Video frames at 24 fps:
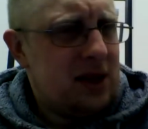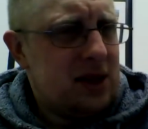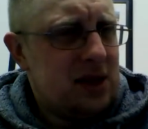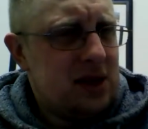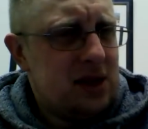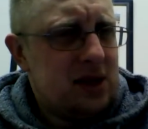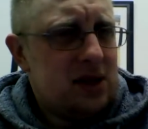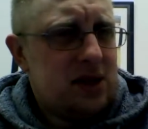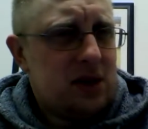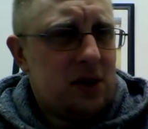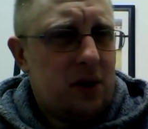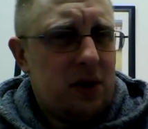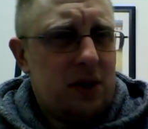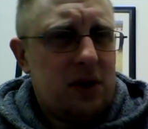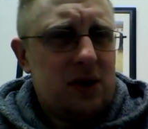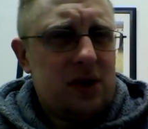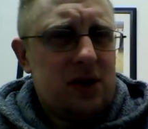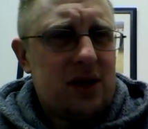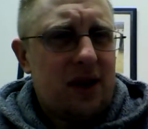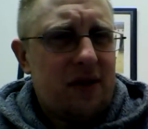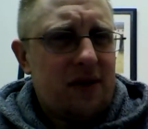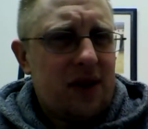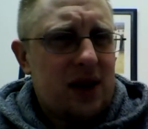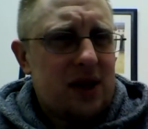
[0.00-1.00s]
So he does
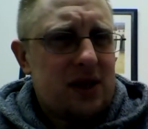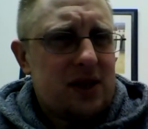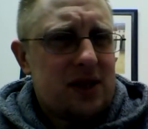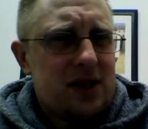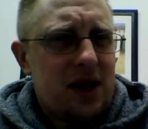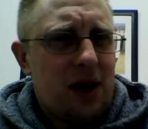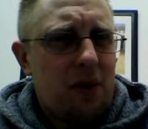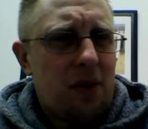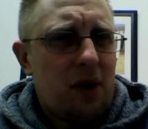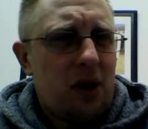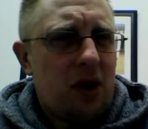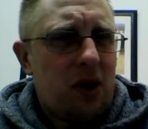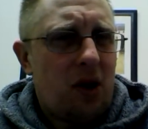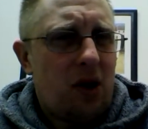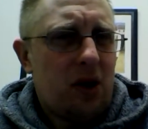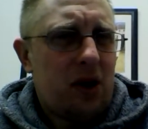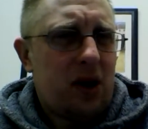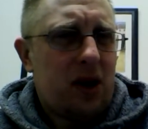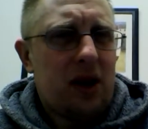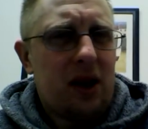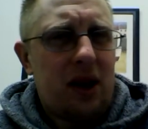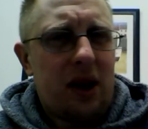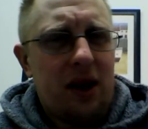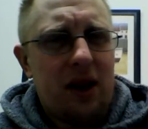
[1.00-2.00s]
have that stamina knock,
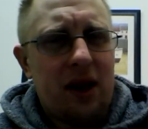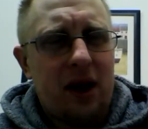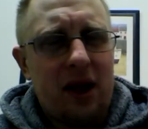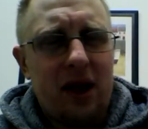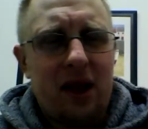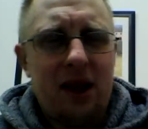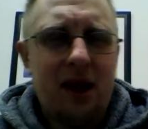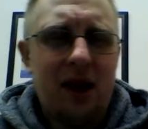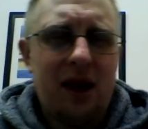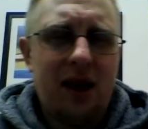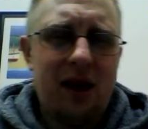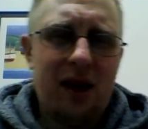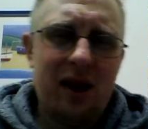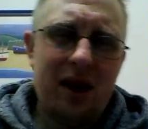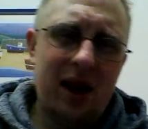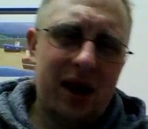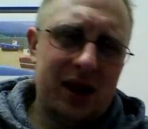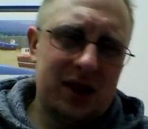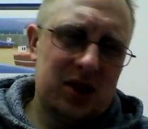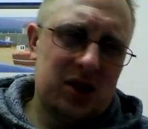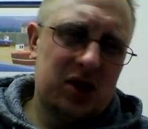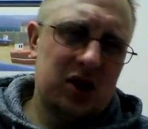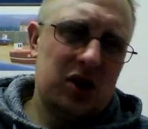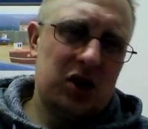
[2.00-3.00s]
and
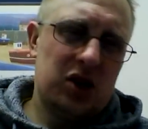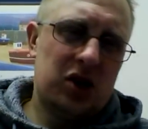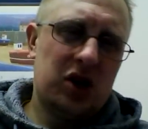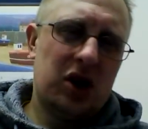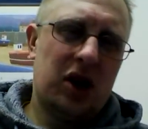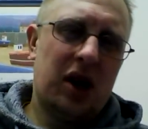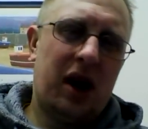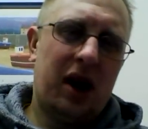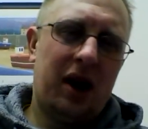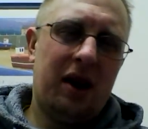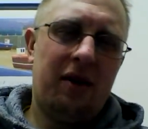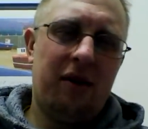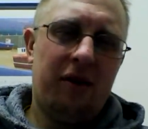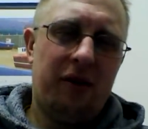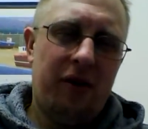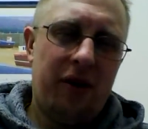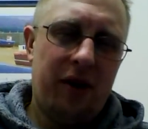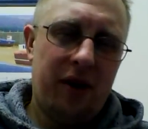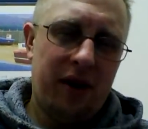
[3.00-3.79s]
as such, you kind of